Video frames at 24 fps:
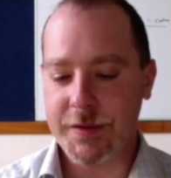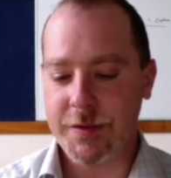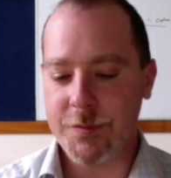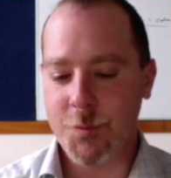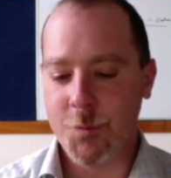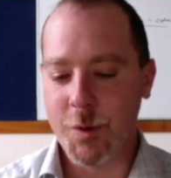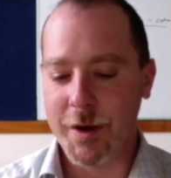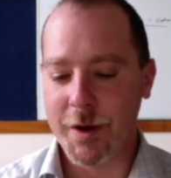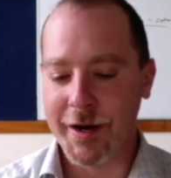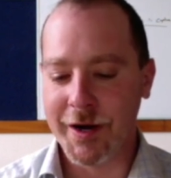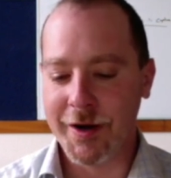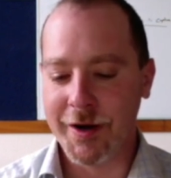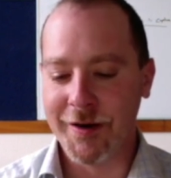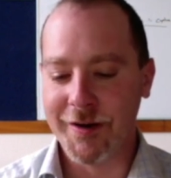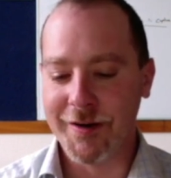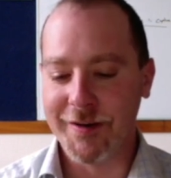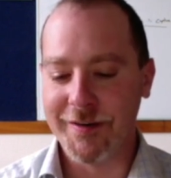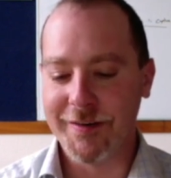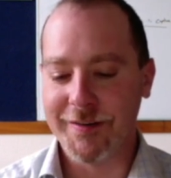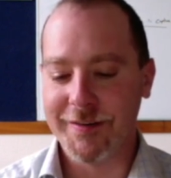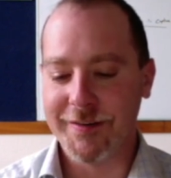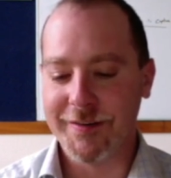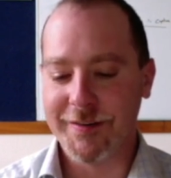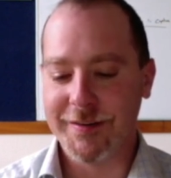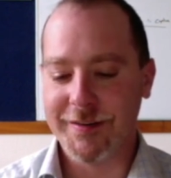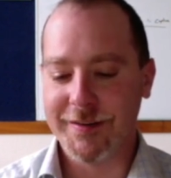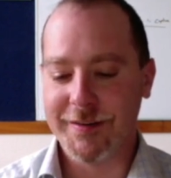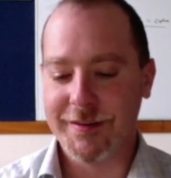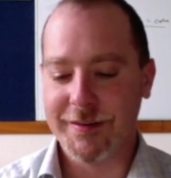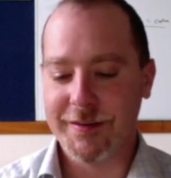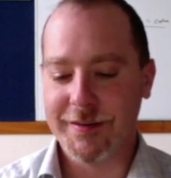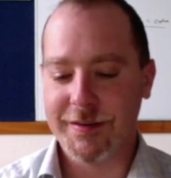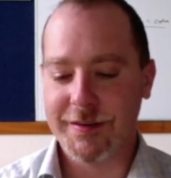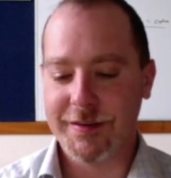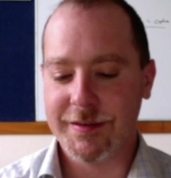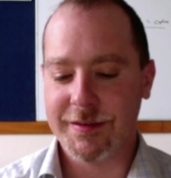where
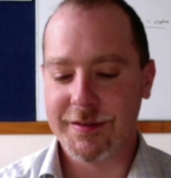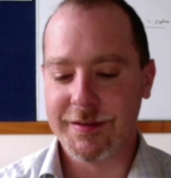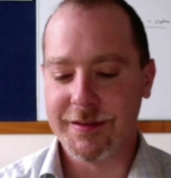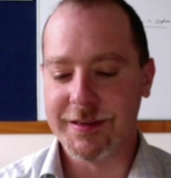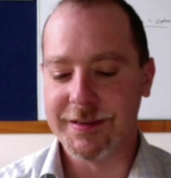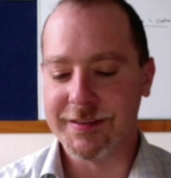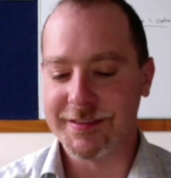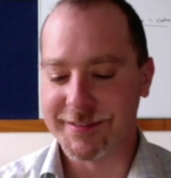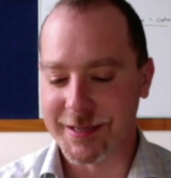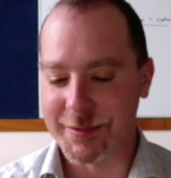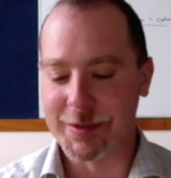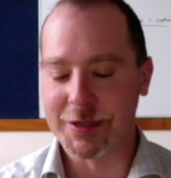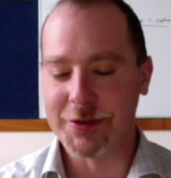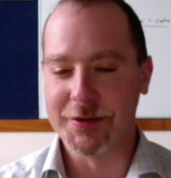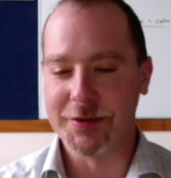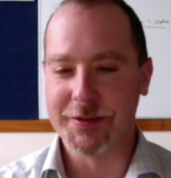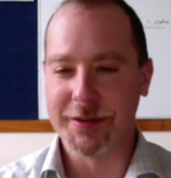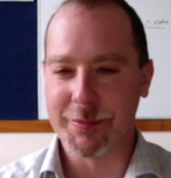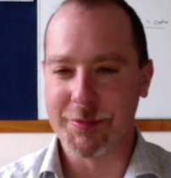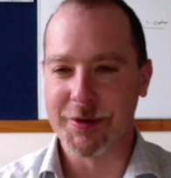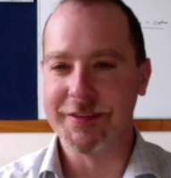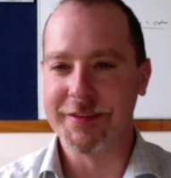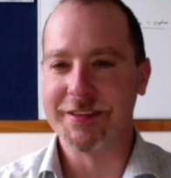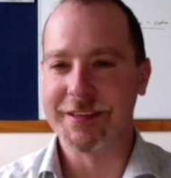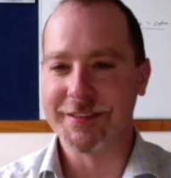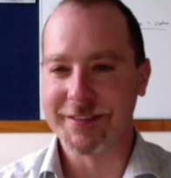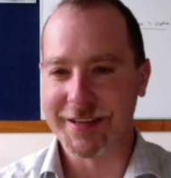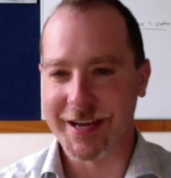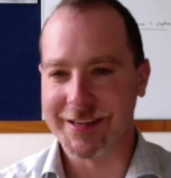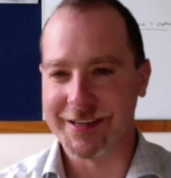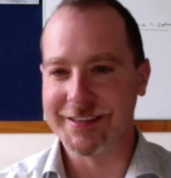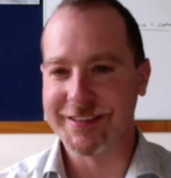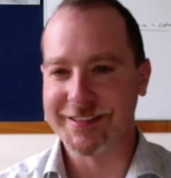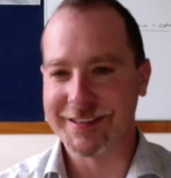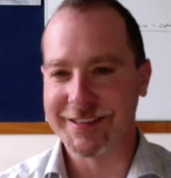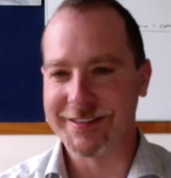it's similar to the Princess
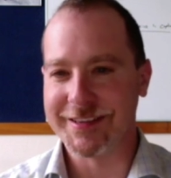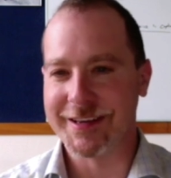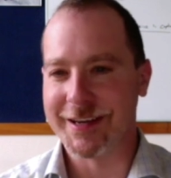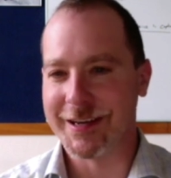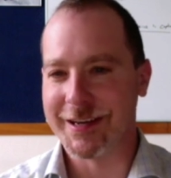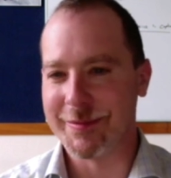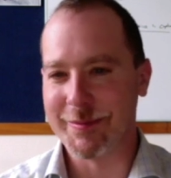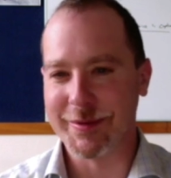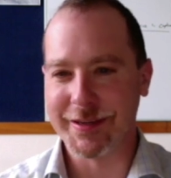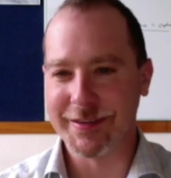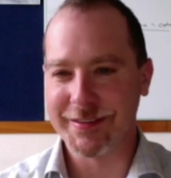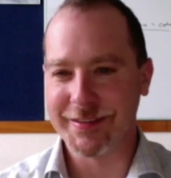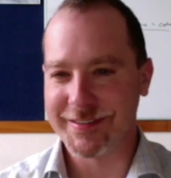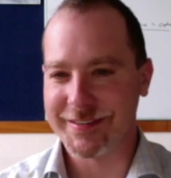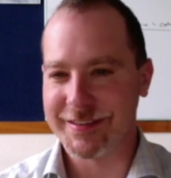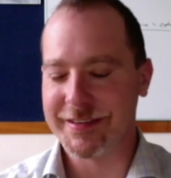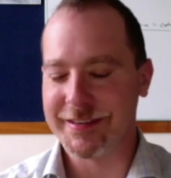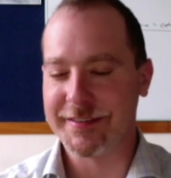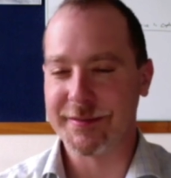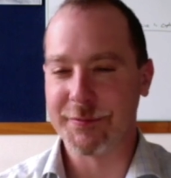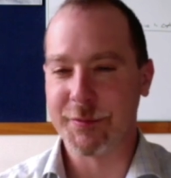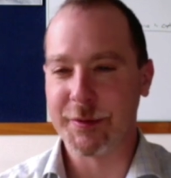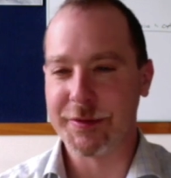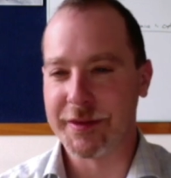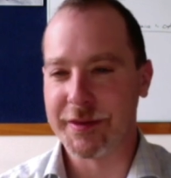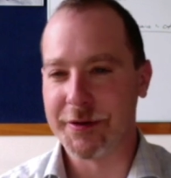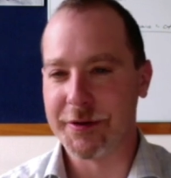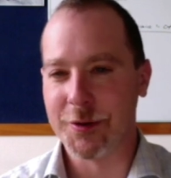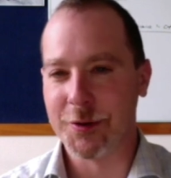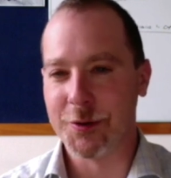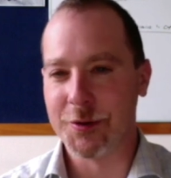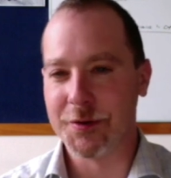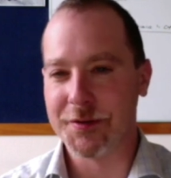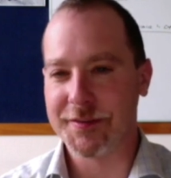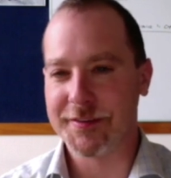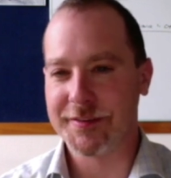Alice design, but it's with
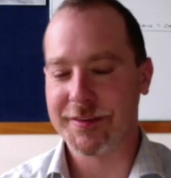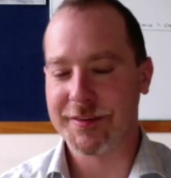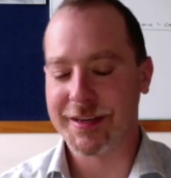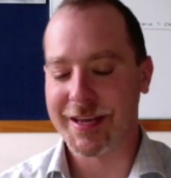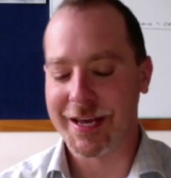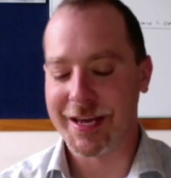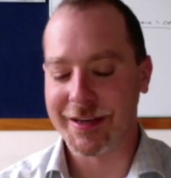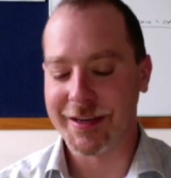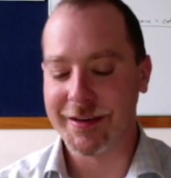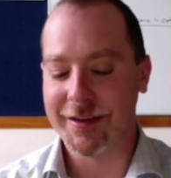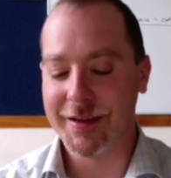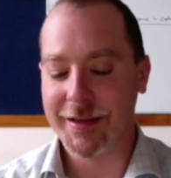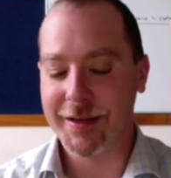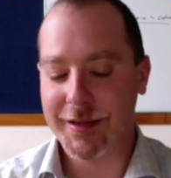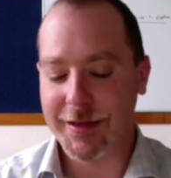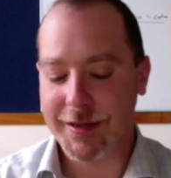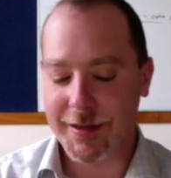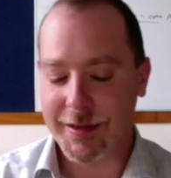adults again.